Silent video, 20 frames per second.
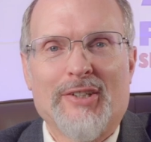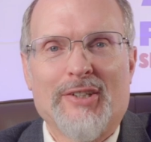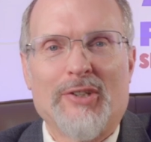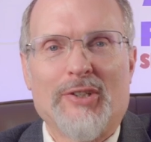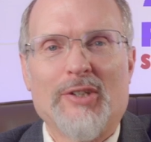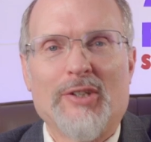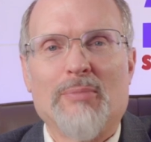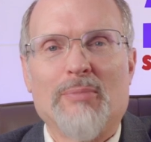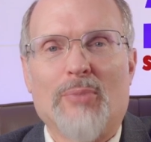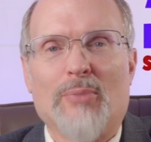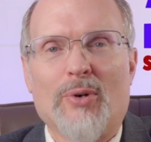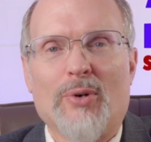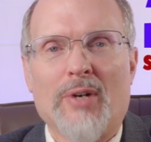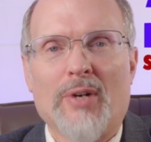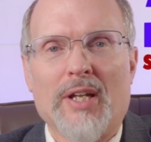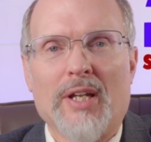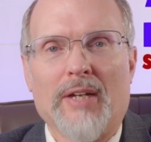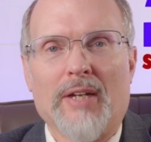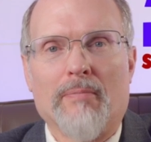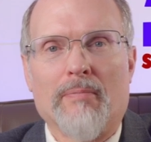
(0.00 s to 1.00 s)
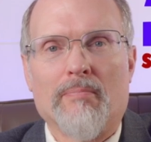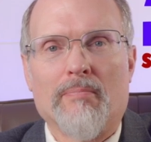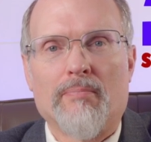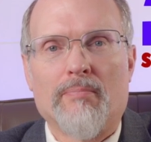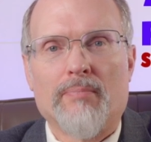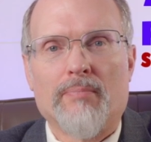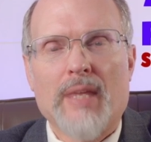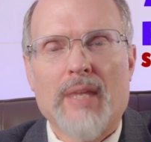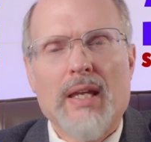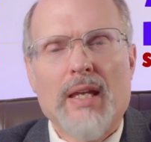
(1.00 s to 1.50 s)
Good morning.
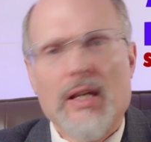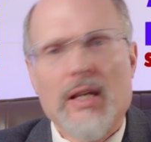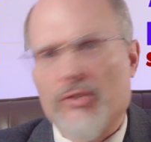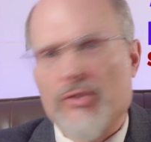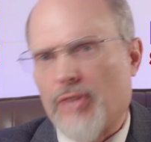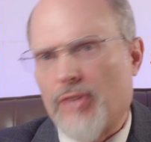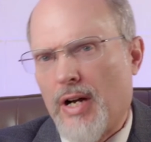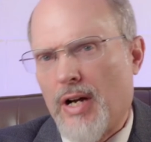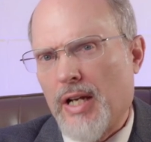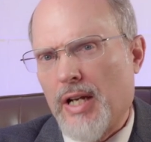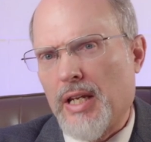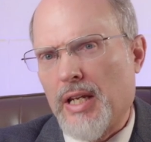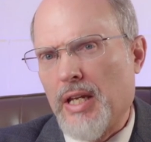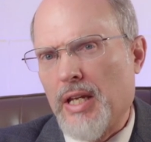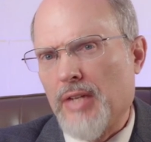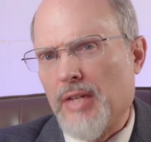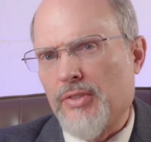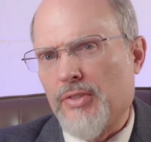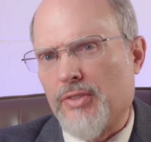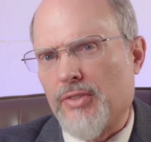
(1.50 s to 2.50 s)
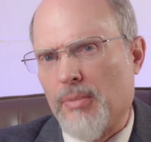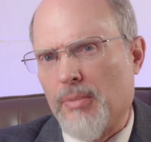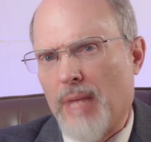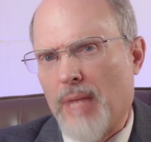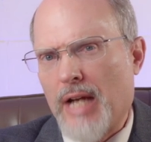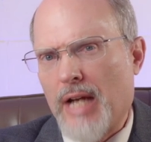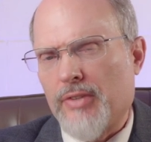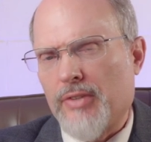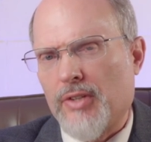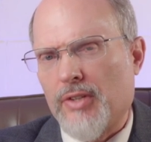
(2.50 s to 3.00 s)
Is God against
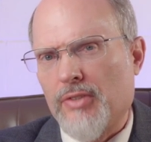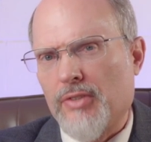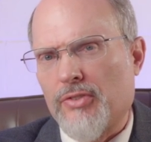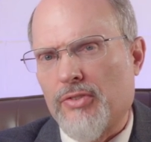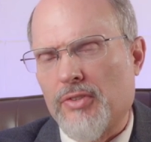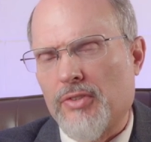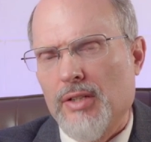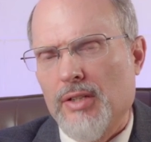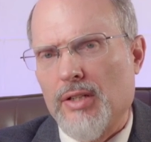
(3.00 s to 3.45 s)
Damascus?